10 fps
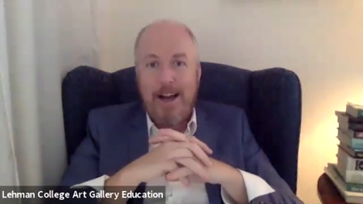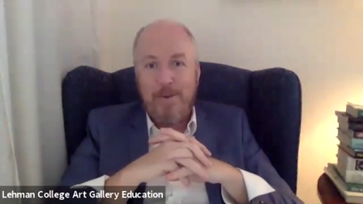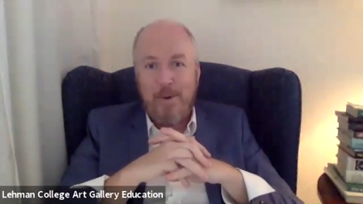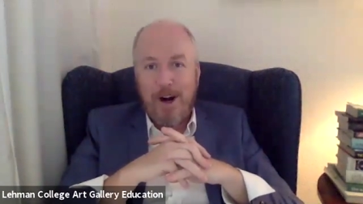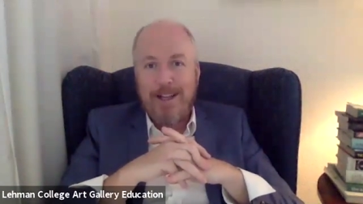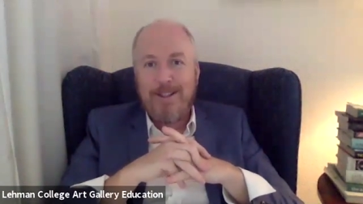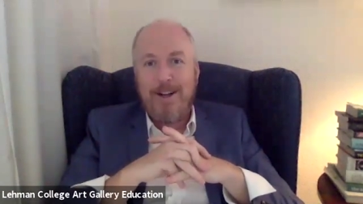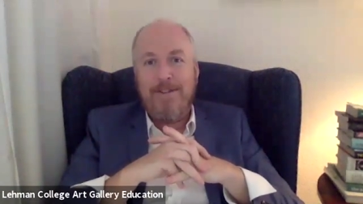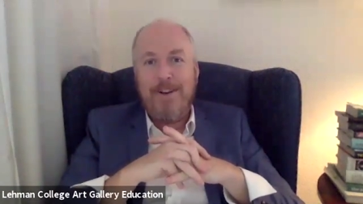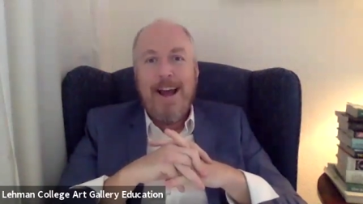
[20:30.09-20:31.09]
your work it's
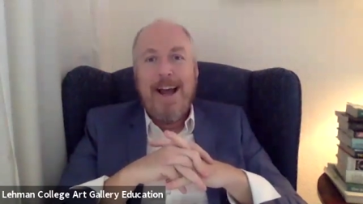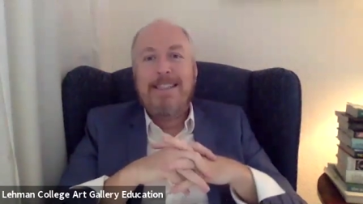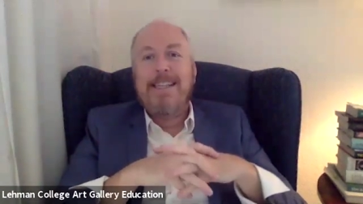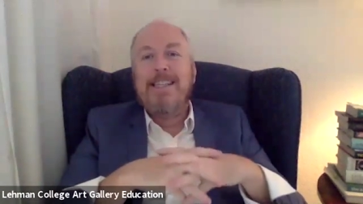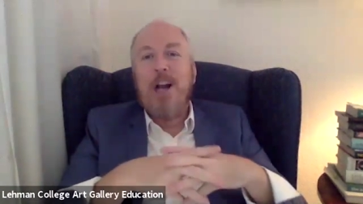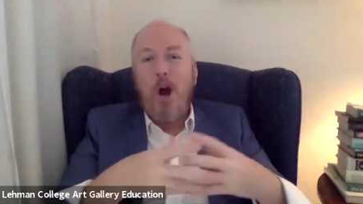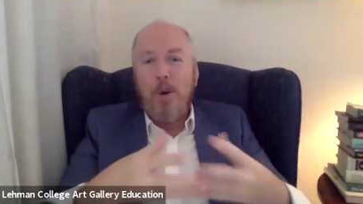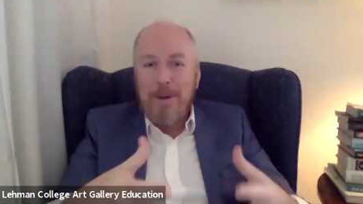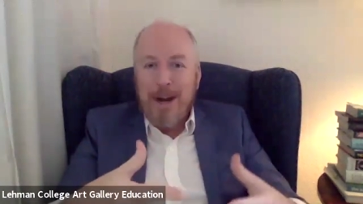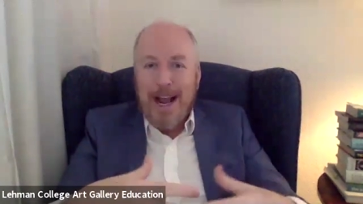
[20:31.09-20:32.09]
sort of is this an
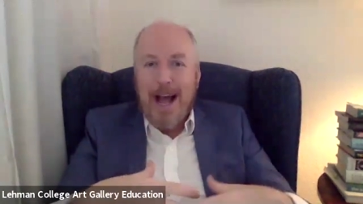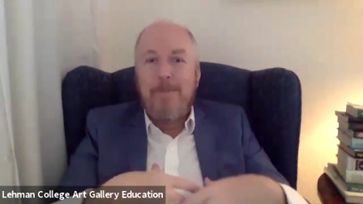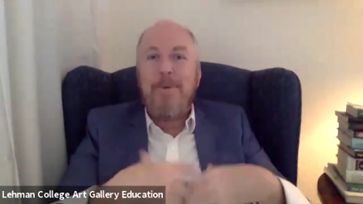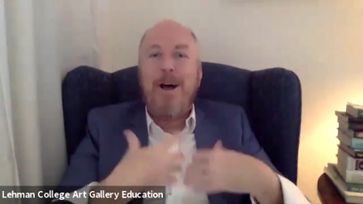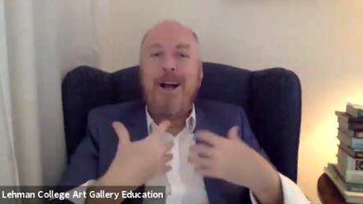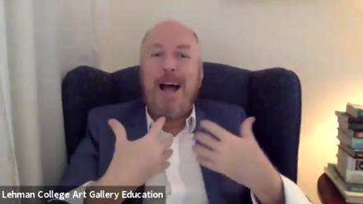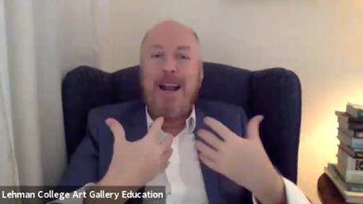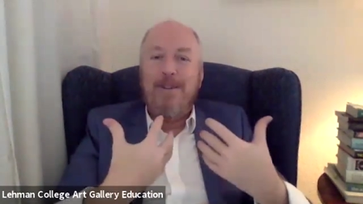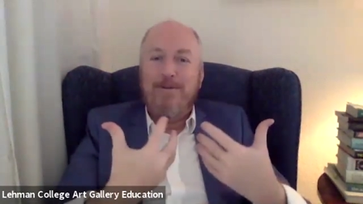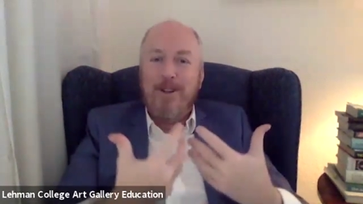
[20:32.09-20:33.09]
opening up a
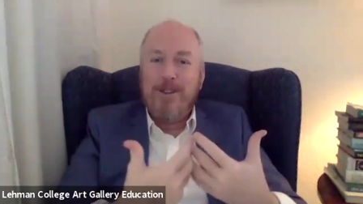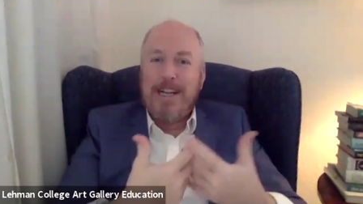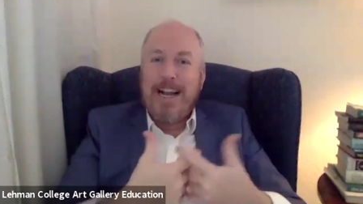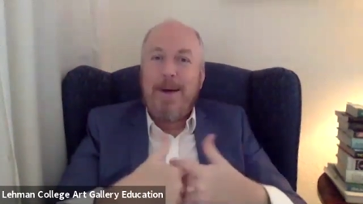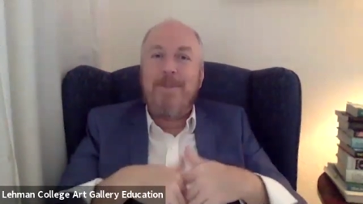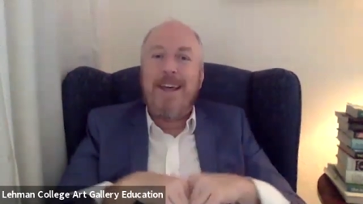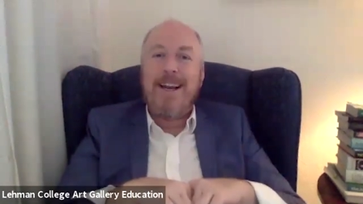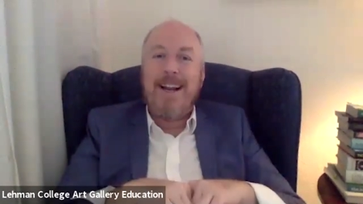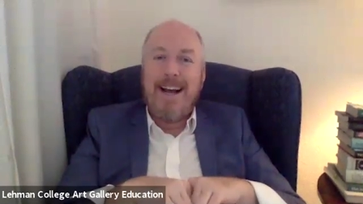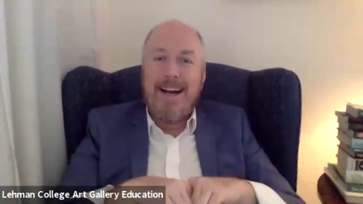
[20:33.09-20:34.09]
kind of loosening up
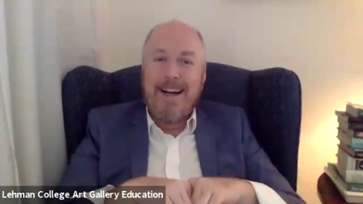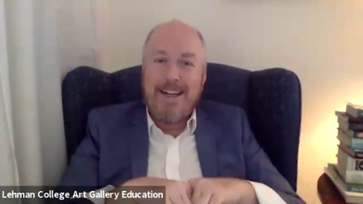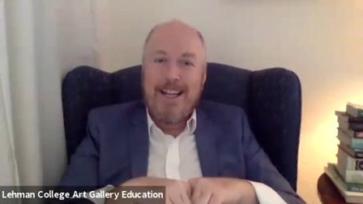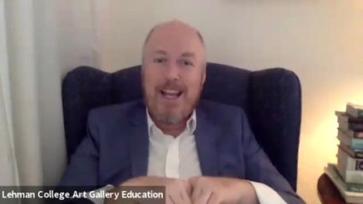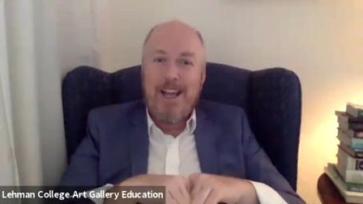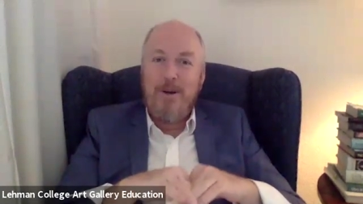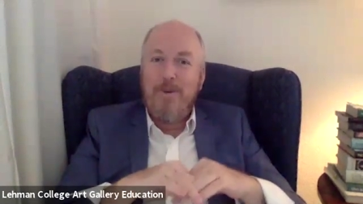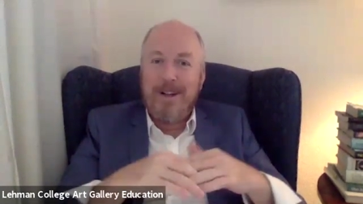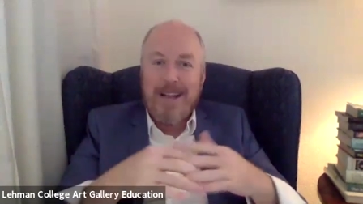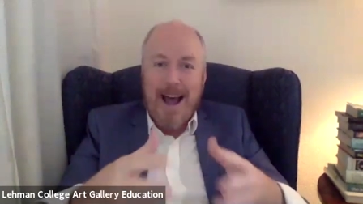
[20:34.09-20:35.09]
that uh, you
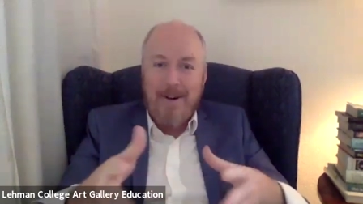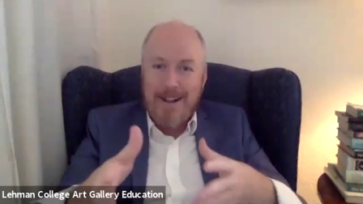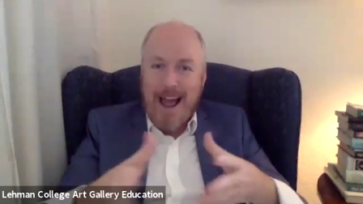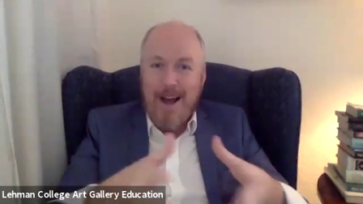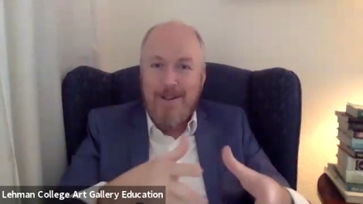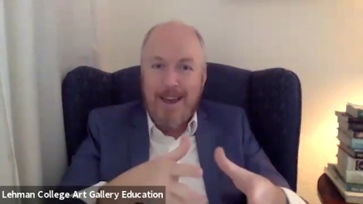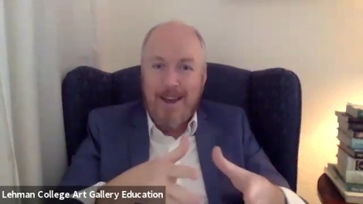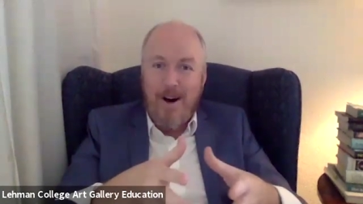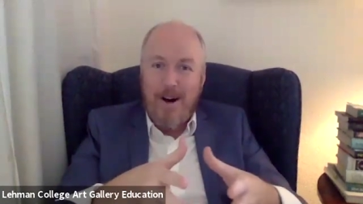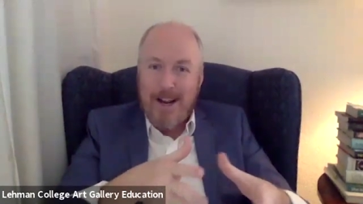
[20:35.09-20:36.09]
will now allow the
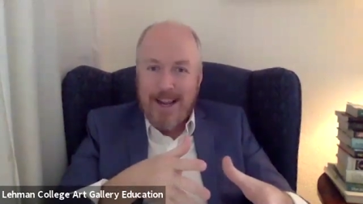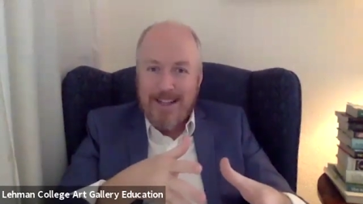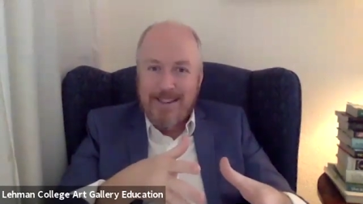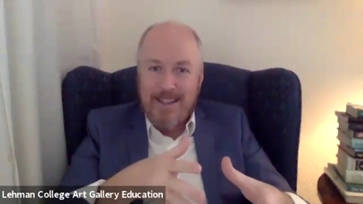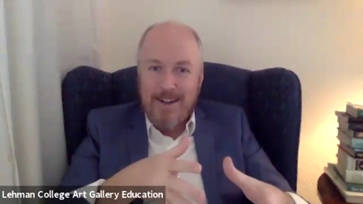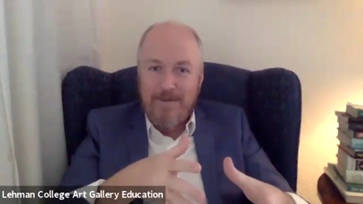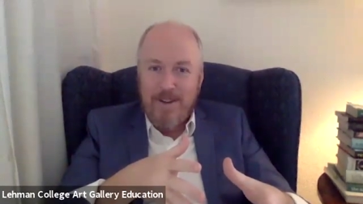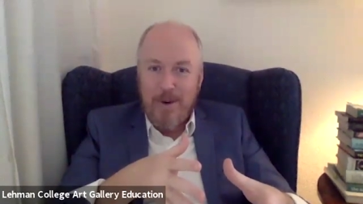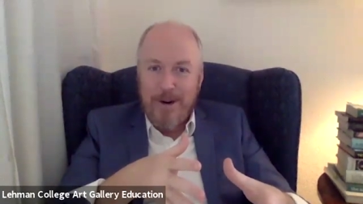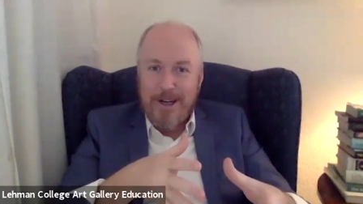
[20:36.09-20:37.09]
audience your
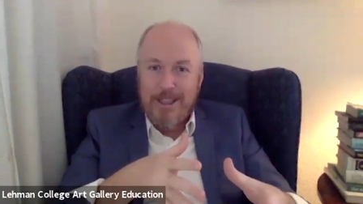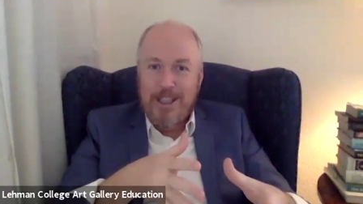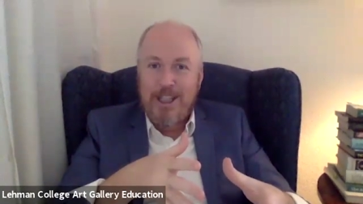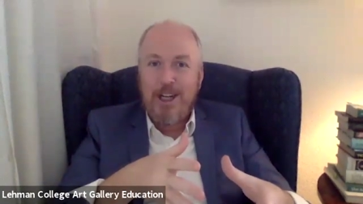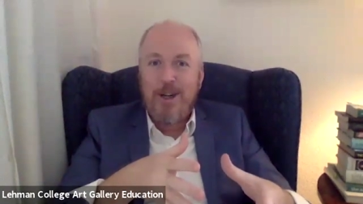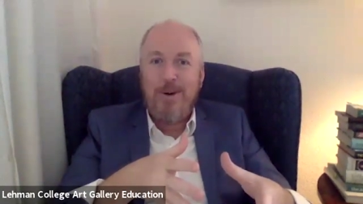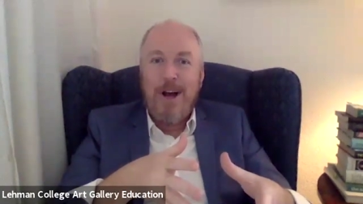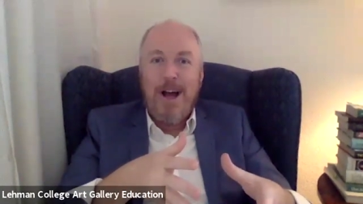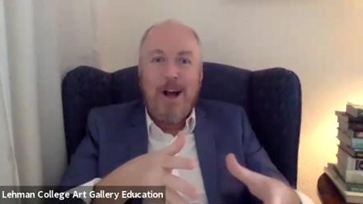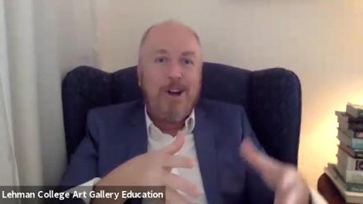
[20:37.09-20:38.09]
viewer to
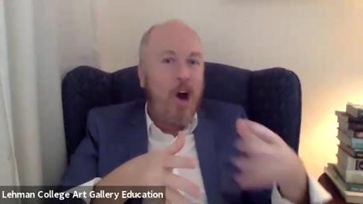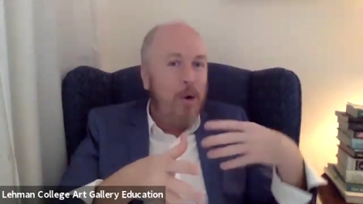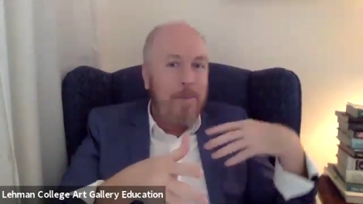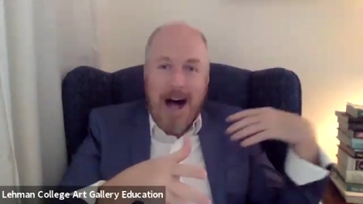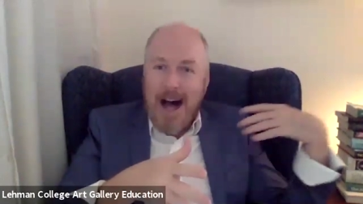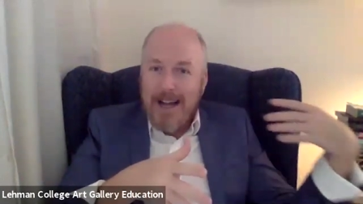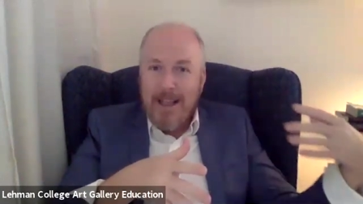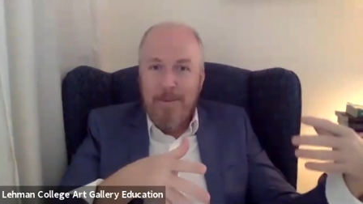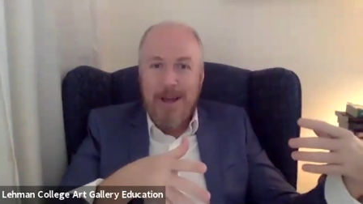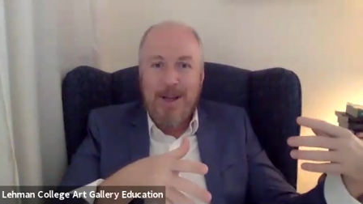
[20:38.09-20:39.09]
go behind
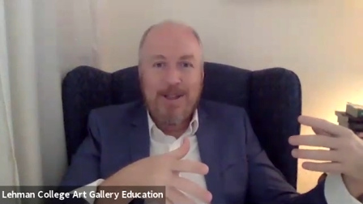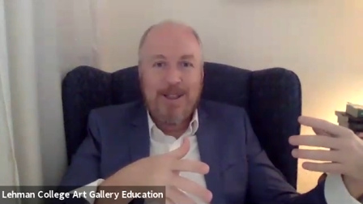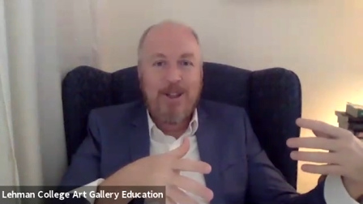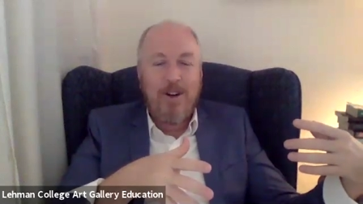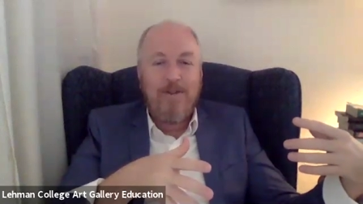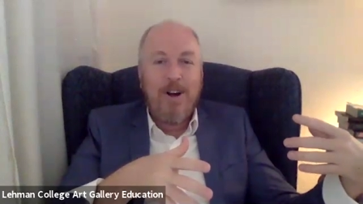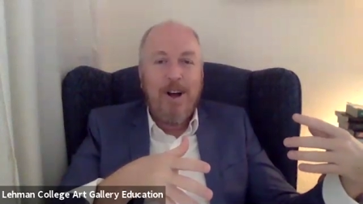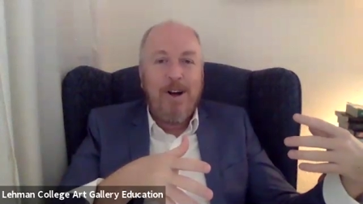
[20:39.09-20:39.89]
the piece and sort of